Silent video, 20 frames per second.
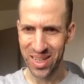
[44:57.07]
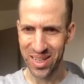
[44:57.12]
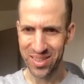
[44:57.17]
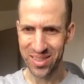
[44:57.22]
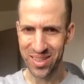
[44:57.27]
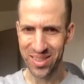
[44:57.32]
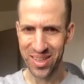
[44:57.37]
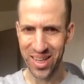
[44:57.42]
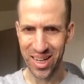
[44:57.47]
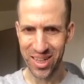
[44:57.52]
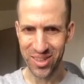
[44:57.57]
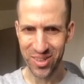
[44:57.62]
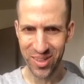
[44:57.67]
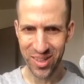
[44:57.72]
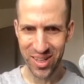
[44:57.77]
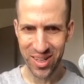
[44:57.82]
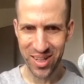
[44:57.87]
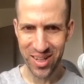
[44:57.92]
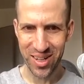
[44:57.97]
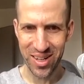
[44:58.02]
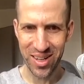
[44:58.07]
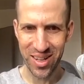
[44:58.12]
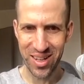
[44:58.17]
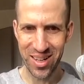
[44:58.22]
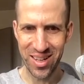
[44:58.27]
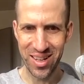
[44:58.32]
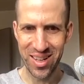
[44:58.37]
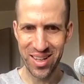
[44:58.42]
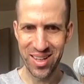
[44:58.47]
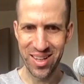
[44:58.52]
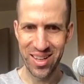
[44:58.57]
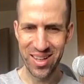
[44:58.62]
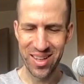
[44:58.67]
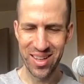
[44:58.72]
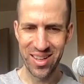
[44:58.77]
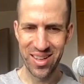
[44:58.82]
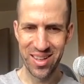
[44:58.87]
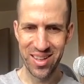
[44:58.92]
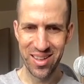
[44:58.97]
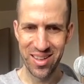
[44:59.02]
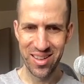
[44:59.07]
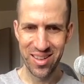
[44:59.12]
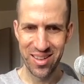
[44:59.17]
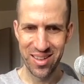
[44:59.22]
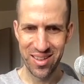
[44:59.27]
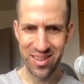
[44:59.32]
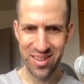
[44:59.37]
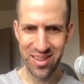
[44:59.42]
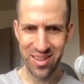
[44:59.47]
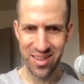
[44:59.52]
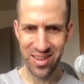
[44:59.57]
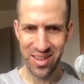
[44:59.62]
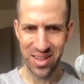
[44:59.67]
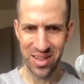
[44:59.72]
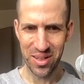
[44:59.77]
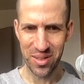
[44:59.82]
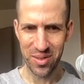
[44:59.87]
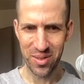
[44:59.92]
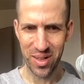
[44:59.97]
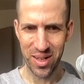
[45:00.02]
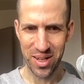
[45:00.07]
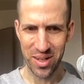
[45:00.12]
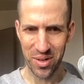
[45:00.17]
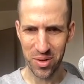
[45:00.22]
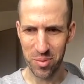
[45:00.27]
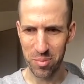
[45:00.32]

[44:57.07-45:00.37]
is this actually in uh, in Glenn